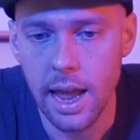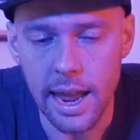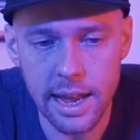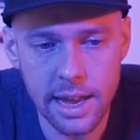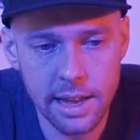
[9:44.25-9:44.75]

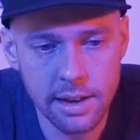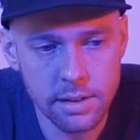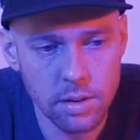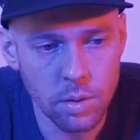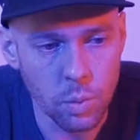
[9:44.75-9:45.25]

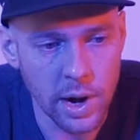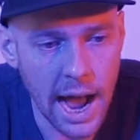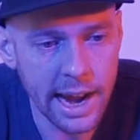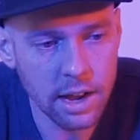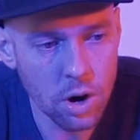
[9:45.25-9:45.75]
And when
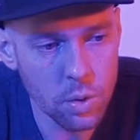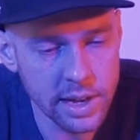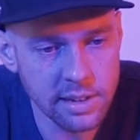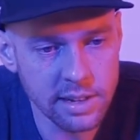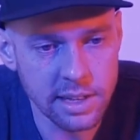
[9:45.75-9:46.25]
I go
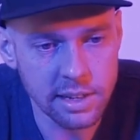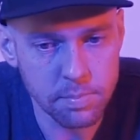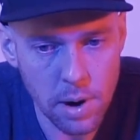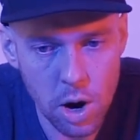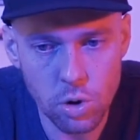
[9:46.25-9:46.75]
into these
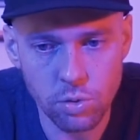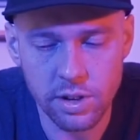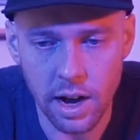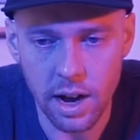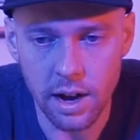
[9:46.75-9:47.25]

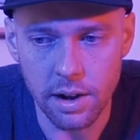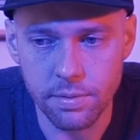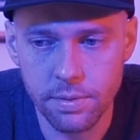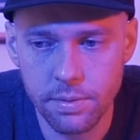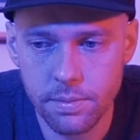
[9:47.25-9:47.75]
modes
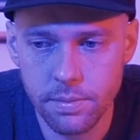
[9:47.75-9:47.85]
of,